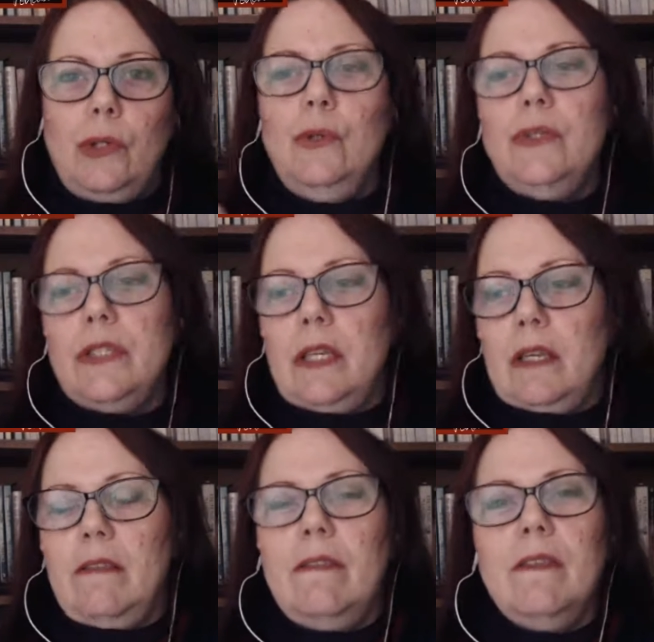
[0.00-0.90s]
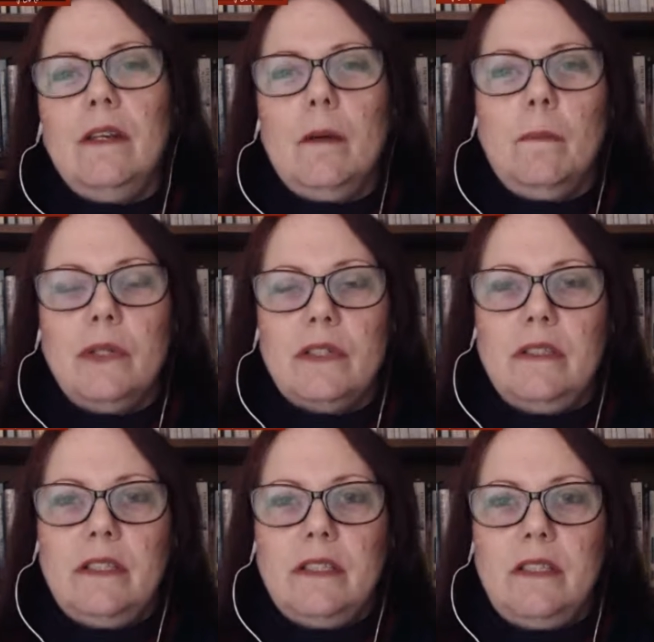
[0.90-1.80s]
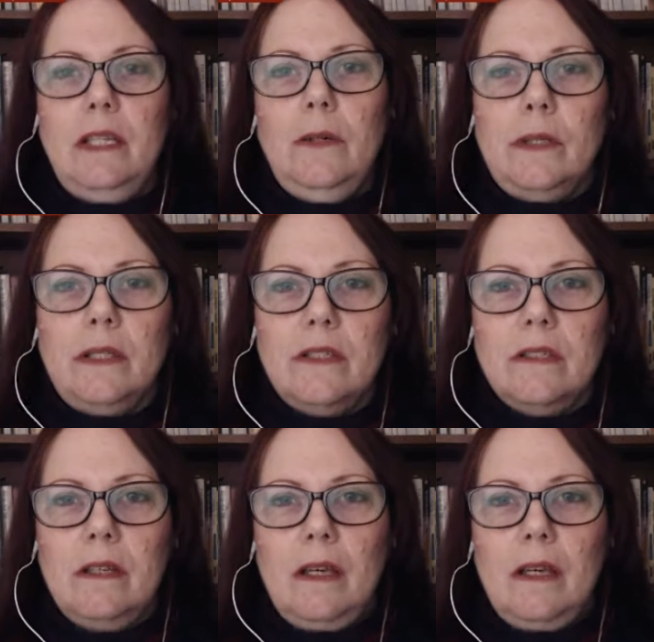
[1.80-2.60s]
using the numbers in this sequence.